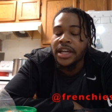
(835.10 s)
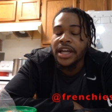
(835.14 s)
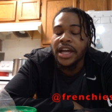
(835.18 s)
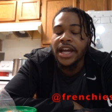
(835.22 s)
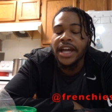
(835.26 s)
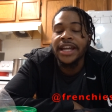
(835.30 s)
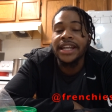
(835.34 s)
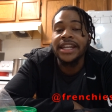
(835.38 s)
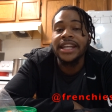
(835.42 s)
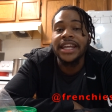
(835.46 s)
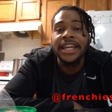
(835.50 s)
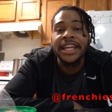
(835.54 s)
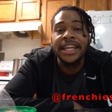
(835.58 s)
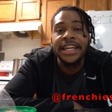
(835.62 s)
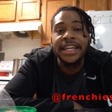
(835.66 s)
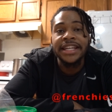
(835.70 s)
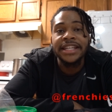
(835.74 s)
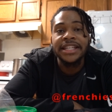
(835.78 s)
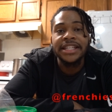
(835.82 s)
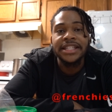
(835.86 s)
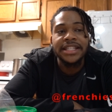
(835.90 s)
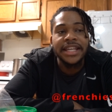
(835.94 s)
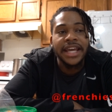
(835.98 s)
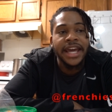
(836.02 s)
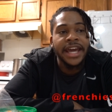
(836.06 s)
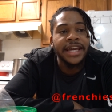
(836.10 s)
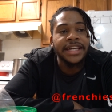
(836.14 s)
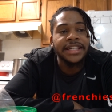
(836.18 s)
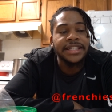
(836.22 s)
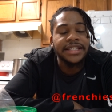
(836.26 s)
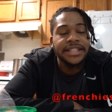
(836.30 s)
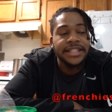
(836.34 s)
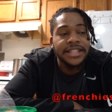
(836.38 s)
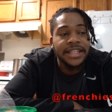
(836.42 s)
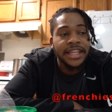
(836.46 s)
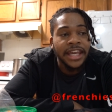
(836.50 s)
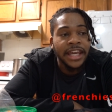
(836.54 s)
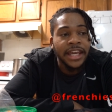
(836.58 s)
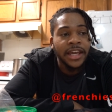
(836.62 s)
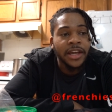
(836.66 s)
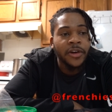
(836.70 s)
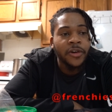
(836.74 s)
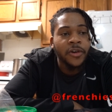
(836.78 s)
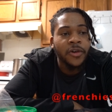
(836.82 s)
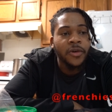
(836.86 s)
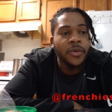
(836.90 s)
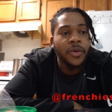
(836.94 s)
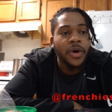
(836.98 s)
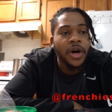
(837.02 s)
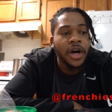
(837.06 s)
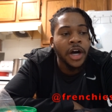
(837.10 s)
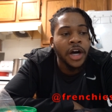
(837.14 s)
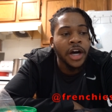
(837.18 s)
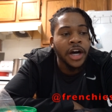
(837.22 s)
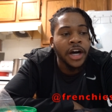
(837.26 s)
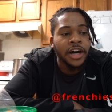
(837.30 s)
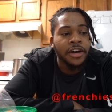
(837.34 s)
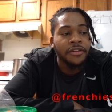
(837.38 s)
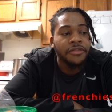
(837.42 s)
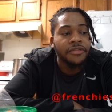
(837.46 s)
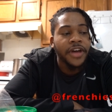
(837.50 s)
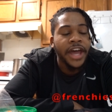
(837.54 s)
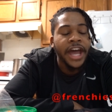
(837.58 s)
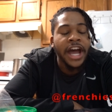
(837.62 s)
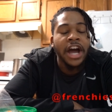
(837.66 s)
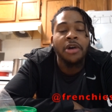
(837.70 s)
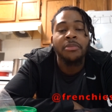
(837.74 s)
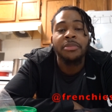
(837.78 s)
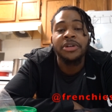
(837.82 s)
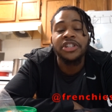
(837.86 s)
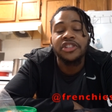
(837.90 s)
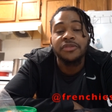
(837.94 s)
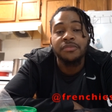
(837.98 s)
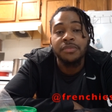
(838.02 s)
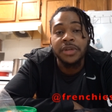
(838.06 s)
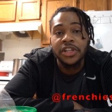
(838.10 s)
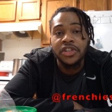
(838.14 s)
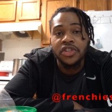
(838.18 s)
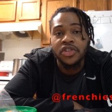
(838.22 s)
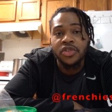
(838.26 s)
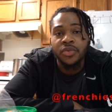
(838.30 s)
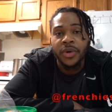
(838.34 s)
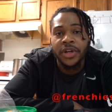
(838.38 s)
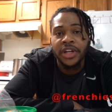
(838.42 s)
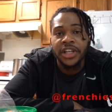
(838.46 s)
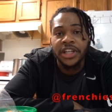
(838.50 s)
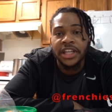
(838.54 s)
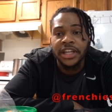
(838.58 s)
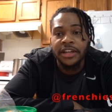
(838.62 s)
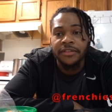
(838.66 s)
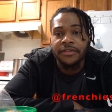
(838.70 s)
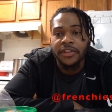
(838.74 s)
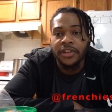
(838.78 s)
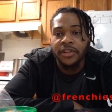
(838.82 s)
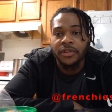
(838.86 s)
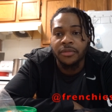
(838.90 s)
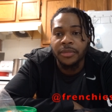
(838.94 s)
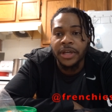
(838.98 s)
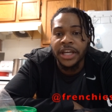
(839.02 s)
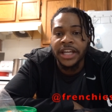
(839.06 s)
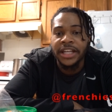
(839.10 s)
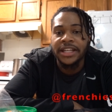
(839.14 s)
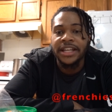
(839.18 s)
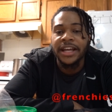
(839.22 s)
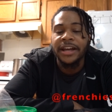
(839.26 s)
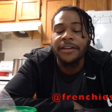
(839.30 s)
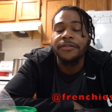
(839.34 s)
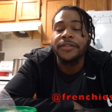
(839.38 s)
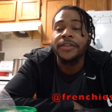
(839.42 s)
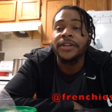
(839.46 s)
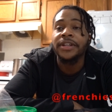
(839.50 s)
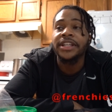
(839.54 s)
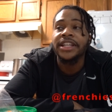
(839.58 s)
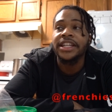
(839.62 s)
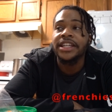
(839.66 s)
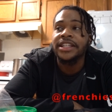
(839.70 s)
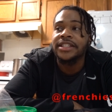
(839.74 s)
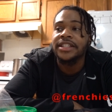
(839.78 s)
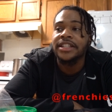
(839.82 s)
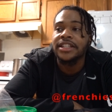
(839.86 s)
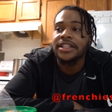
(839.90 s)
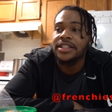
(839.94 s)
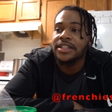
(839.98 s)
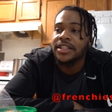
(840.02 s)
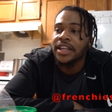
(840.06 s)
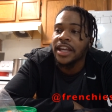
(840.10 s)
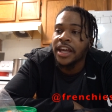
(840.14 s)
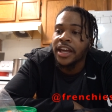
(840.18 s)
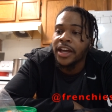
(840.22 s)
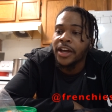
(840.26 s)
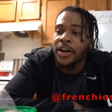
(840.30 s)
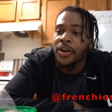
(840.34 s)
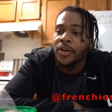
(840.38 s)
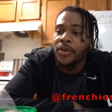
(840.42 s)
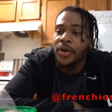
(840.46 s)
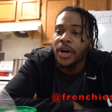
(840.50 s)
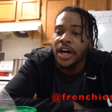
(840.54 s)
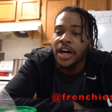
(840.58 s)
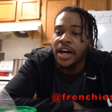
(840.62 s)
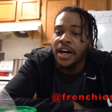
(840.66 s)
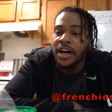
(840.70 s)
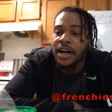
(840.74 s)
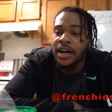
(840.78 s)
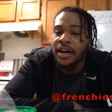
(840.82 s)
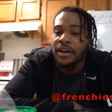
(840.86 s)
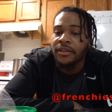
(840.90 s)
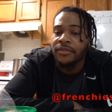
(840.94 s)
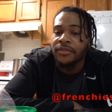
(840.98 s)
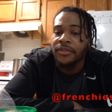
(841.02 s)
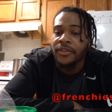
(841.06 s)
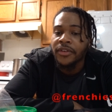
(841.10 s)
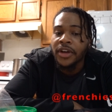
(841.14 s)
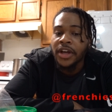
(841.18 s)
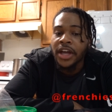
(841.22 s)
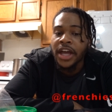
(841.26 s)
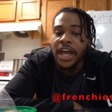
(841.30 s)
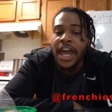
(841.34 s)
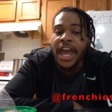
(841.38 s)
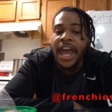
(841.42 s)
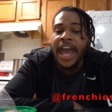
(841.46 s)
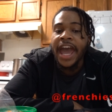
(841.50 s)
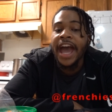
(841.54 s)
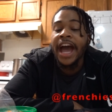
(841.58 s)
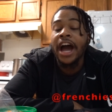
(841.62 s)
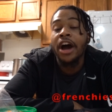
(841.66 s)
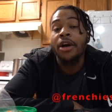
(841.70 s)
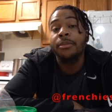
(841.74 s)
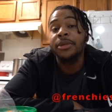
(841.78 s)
It is a scale of how much meat you want to give them. It definitely is a scale of how